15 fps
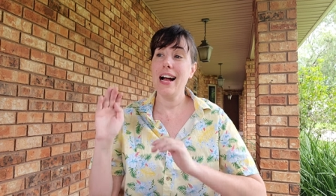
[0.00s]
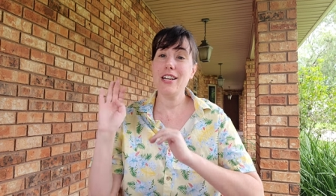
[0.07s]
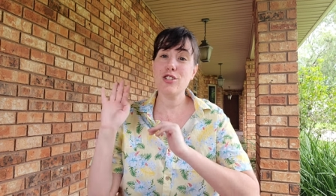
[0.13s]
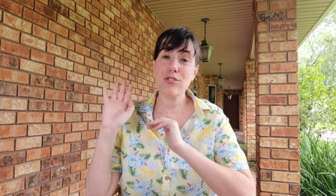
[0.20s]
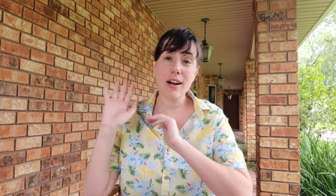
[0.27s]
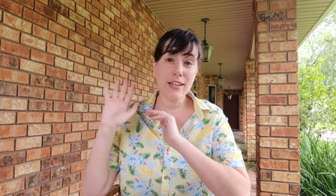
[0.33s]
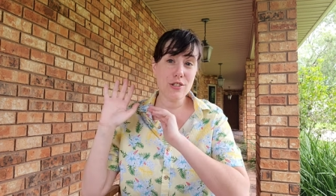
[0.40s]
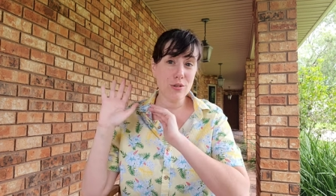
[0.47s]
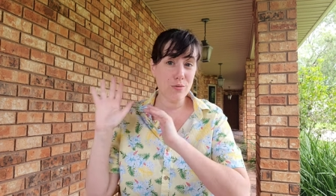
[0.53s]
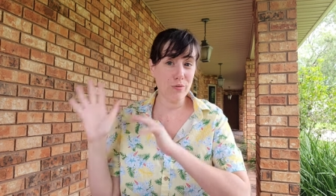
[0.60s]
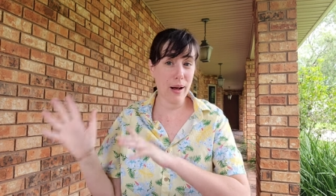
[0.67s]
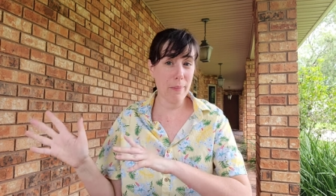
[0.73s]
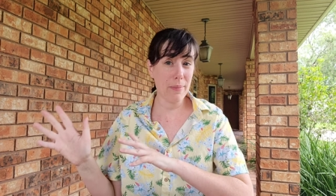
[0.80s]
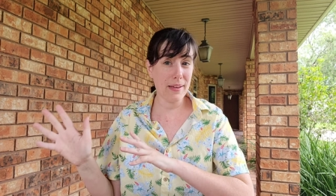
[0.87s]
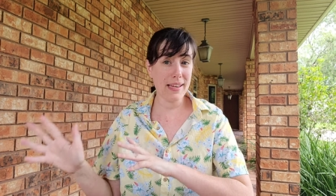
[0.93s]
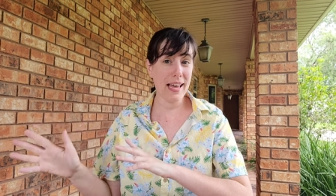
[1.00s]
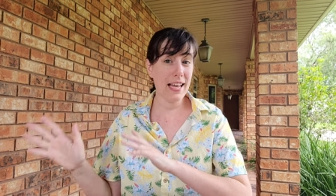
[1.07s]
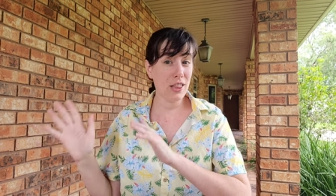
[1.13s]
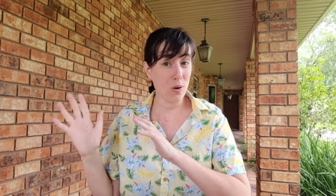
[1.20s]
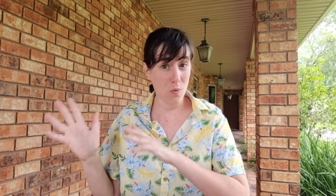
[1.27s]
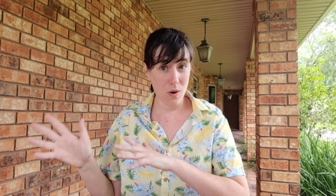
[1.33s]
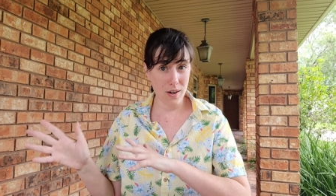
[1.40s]
and tried to
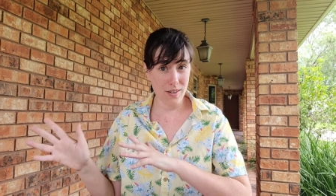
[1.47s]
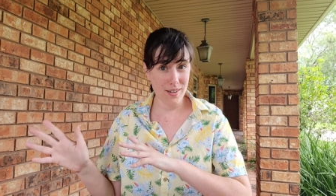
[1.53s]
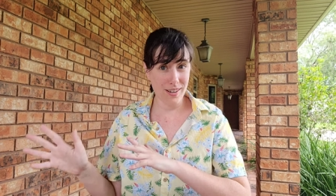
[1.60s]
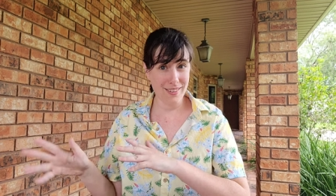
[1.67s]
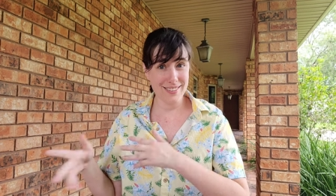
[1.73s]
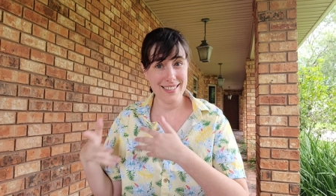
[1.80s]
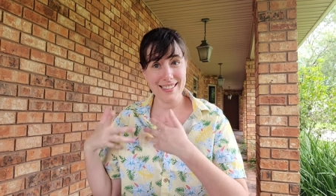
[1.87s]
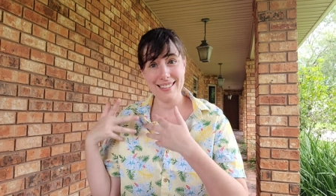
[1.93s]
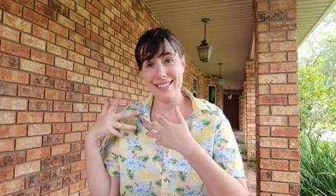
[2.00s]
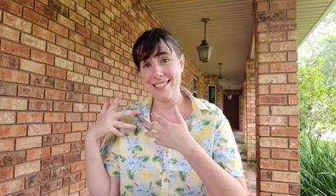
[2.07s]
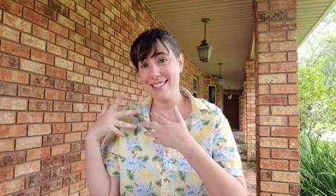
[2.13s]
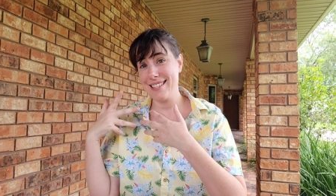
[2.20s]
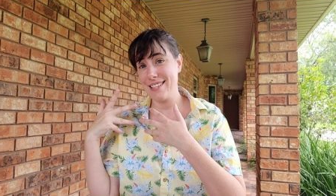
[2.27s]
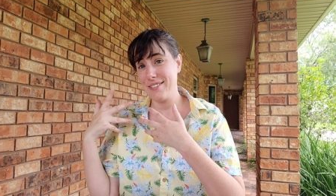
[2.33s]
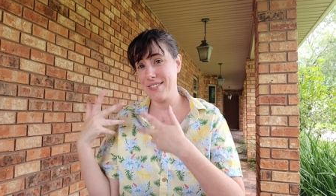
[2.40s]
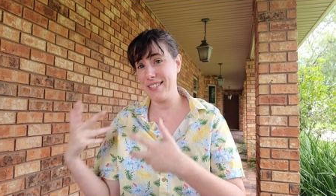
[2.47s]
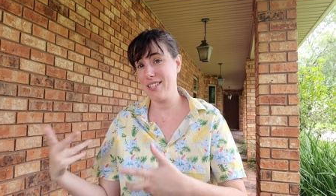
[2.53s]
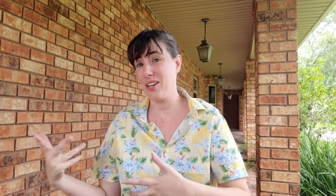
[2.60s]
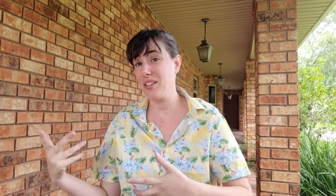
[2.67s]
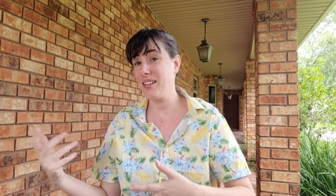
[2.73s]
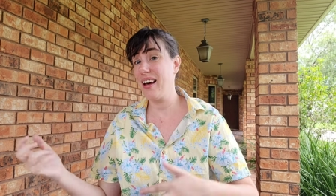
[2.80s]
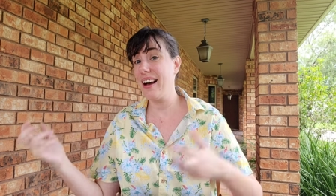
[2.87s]
replicate the watercolor techniques that you
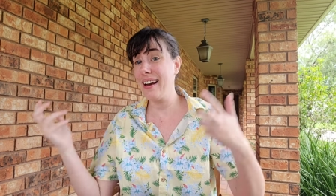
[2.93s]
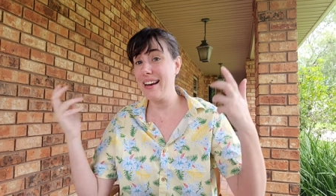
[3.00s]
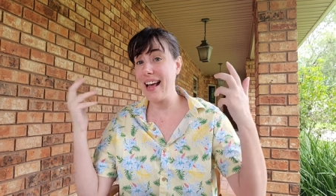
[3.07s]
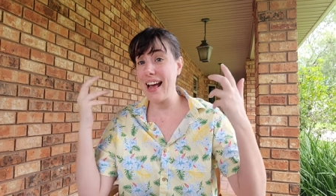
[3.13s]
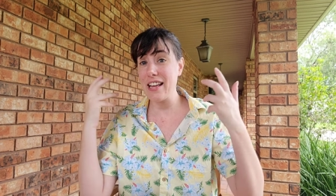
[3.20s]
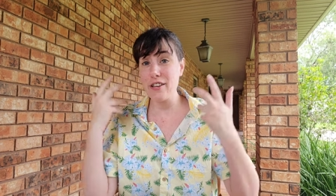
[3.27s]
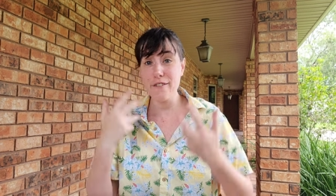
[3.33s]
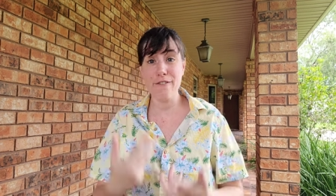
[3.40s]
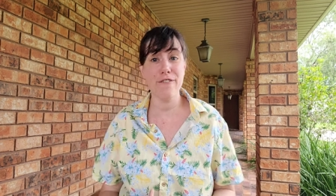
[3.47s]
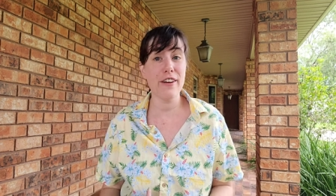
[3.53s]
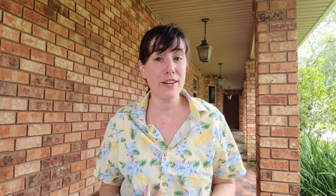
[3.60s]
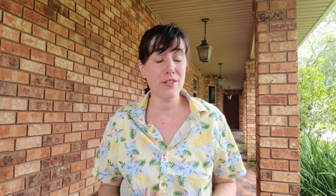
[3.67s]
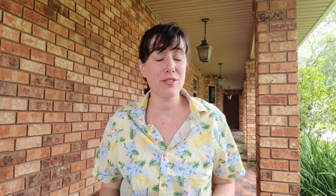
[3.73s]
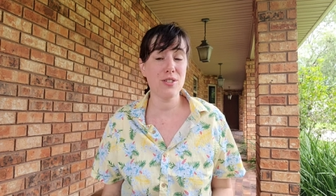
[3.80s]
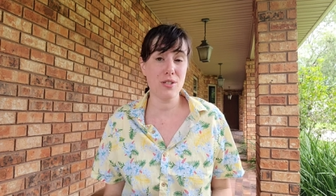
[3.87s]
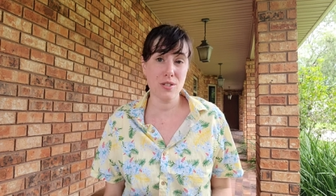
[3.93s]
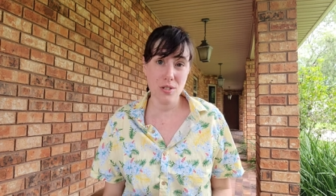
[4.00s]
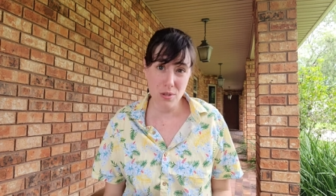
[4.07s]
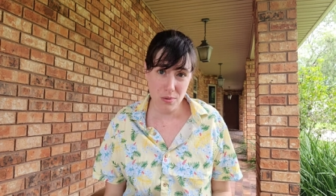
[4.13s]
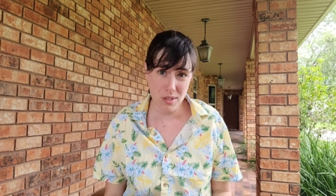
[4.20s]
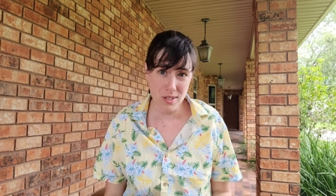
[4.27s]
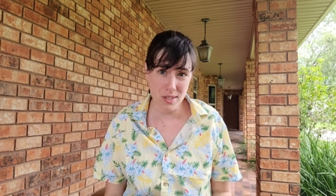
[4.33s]
see online and you failed to
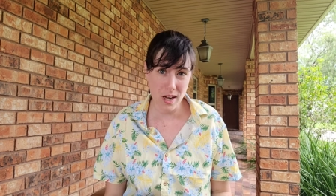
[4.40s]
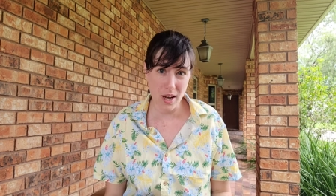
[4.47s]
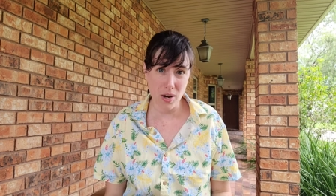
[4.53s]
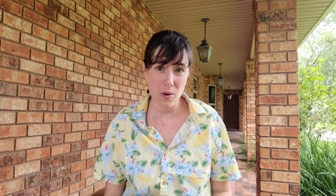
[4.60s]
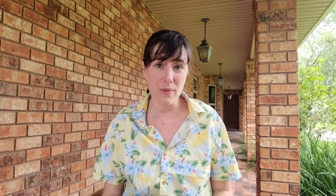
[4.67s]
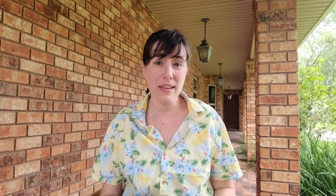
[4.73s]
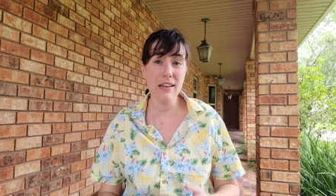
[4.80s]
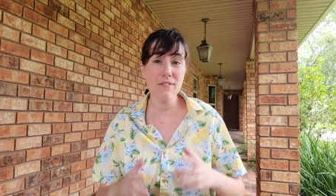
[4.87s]
do so,